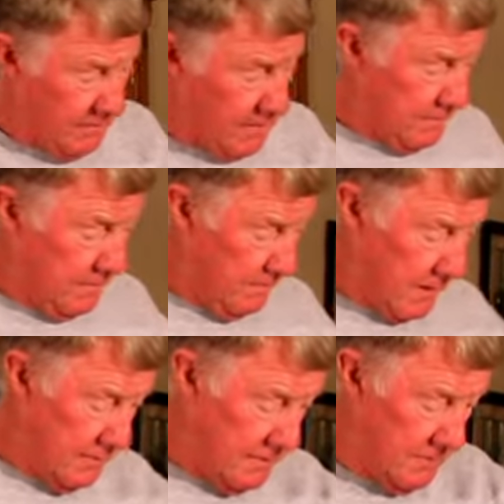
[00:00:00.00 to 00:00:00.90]
want to put
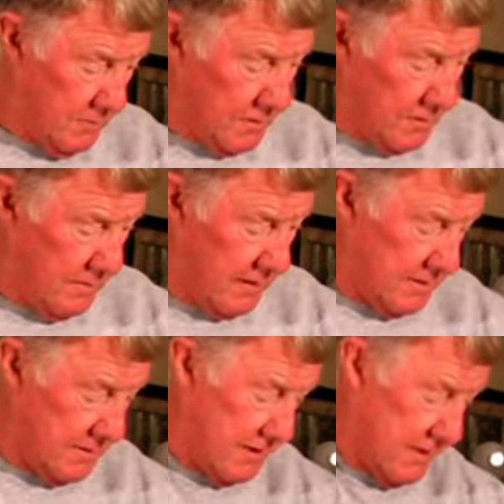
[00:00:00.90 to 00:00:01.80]
probably a few more
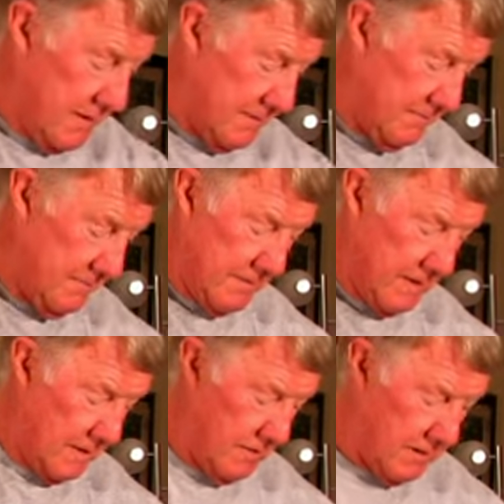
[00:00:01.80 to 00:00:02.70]
tomatoes in there.
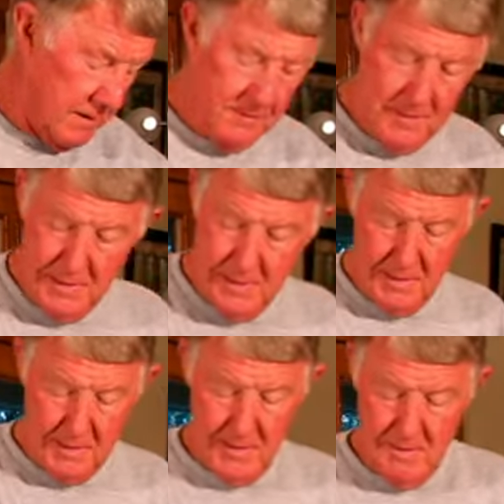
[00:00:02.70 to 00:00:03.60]
Oh, another thing
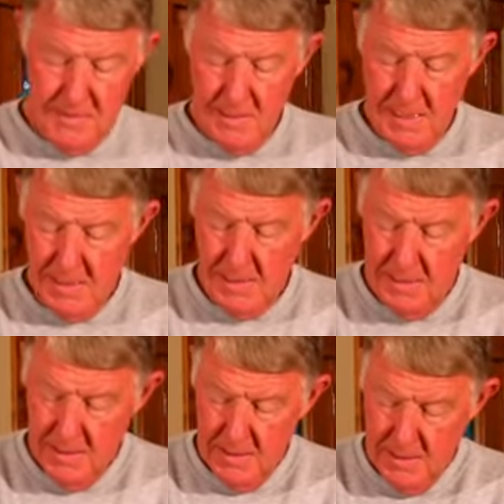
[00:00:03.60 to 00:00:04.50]
that I usually add
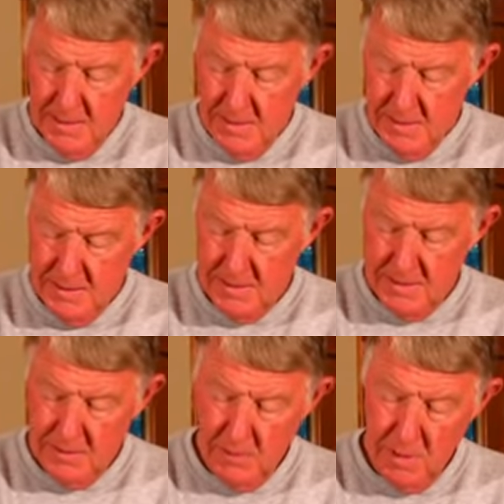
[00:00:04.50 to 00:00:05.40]
is a
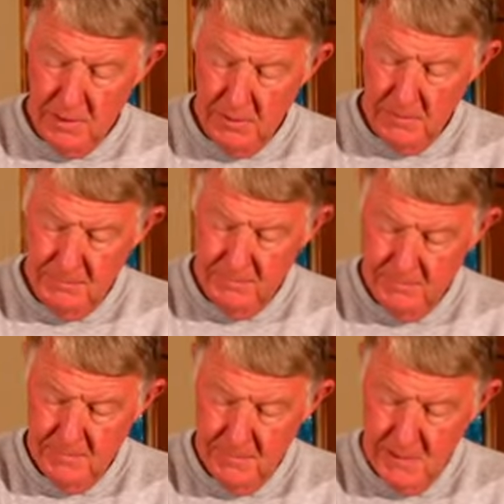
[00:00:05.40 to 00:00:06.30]
tamalio.
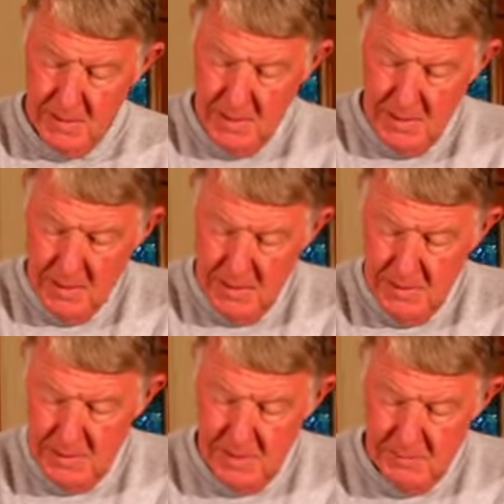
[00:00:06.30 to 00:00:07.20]

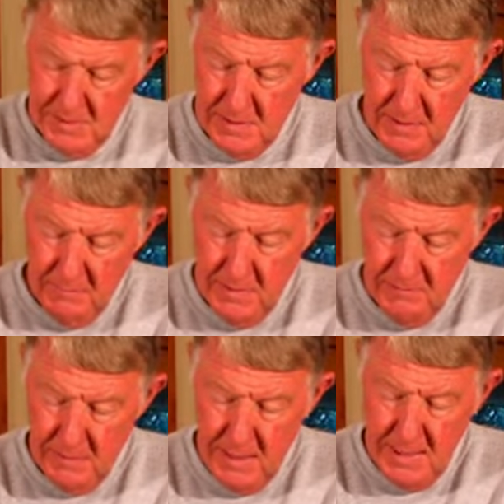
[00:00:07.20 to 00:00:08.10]
This gives it a little bit of
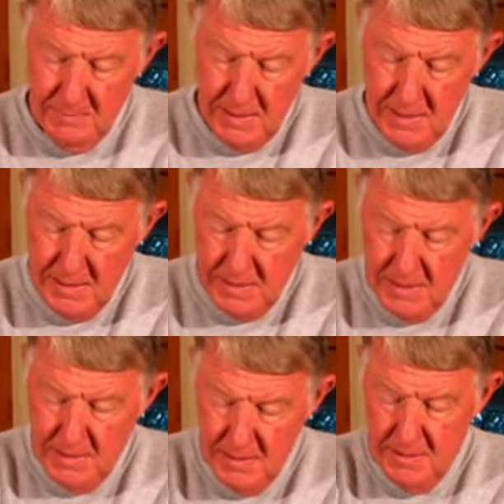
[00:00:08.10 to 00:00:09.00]
a lime
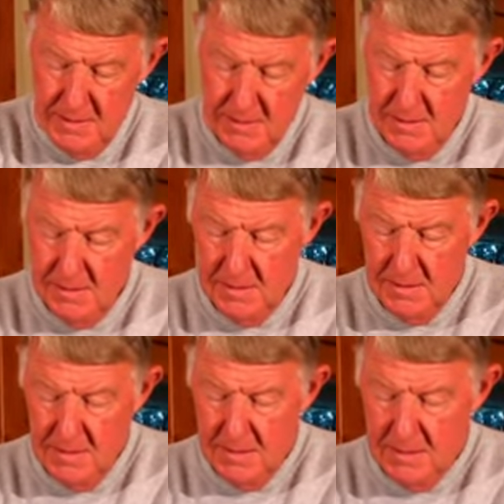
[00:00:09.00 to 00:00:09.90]
taste,
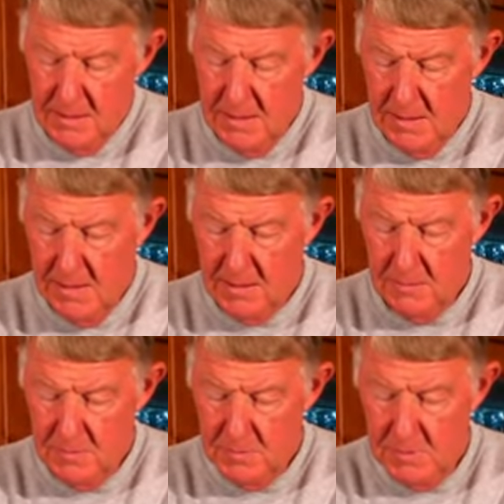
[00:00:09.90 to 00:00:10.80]
and that
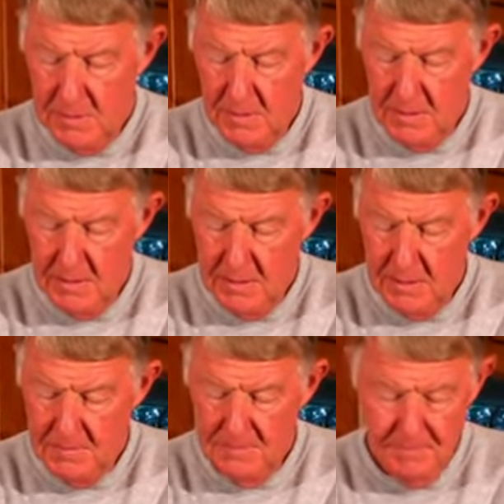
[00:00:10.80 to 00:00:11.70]
goes pretty good in there.